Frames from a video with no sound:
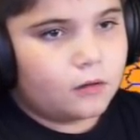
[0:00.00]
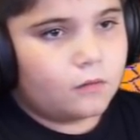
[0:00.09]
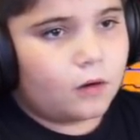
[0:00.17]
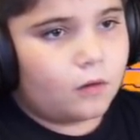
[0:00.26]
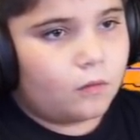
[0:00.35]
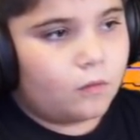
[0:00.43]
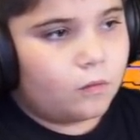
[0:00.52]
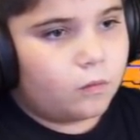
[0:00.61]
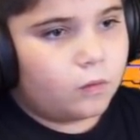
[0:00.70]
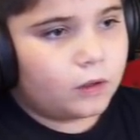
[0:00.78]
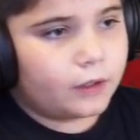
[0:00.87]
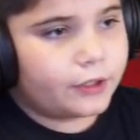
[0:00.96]
Whoa,
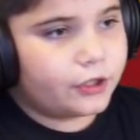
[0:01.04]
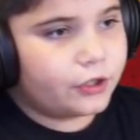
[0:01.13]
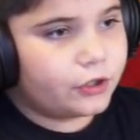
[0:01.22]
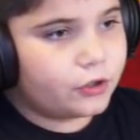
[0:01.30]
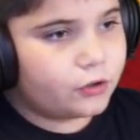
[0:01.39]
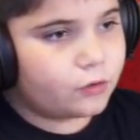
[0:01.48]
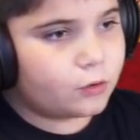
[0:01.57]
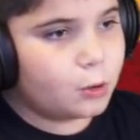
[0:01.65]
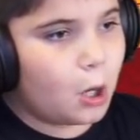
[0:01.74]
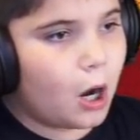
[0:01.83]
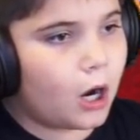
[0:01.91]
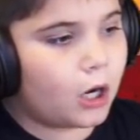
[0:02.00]
what are you?
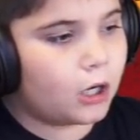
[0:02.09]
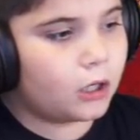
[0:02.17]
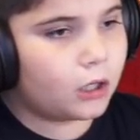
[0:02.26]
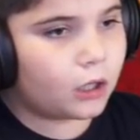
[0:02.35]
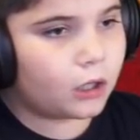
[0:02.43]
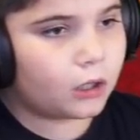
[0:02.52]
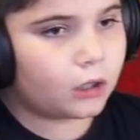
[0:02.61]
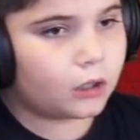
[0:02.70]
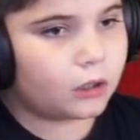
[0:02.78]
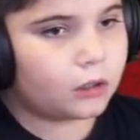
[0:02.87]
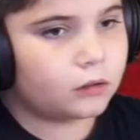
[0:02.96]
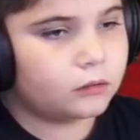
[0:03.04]
Ugh.
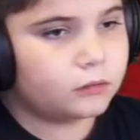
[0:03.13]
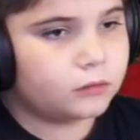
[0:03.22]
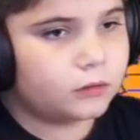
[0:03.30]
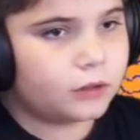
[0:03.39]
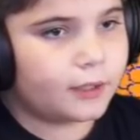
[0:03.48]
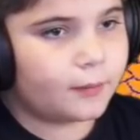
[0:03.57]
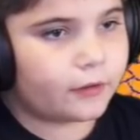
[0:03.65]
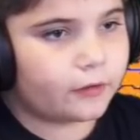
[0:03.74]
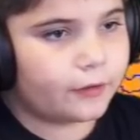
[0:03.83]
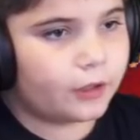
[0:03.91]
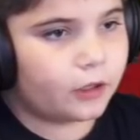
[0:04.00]
Come on, street